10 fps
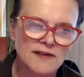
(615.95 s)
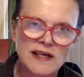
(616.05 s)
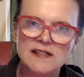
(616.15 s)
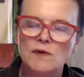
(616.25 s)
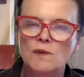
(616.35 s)

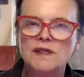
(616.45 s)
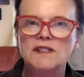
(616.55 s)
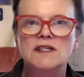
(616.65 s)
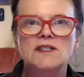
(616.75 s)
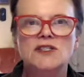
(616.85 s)
That's what we
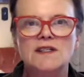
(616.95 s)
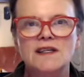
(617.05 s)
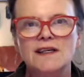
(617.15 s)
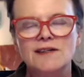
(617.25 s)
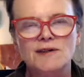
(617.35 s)
teach in the
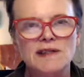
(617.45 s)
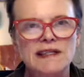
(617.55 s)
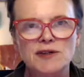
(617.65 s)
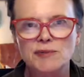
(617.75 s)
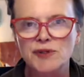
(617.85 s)
inner
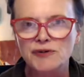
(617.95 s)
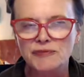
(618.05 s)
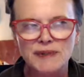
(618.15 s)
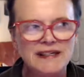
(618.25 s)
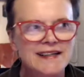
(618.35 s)
leader
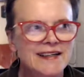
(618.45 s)
movement,